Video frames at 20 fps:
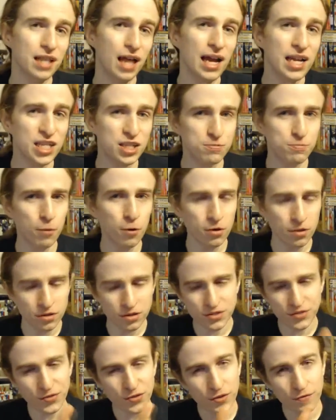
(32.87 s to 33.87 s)
light
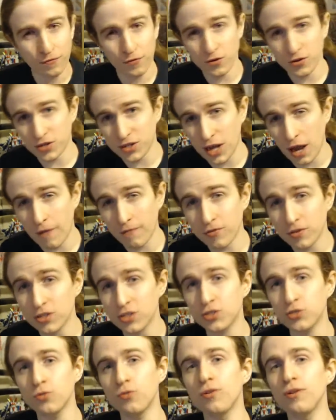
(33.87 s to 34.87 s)
spoilers for the first half of
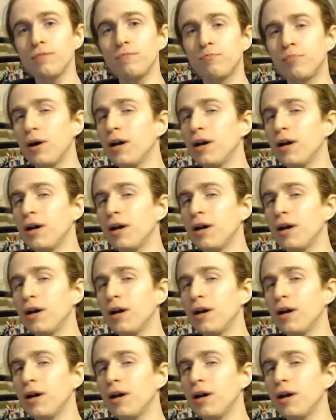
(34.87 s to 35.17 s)
the story,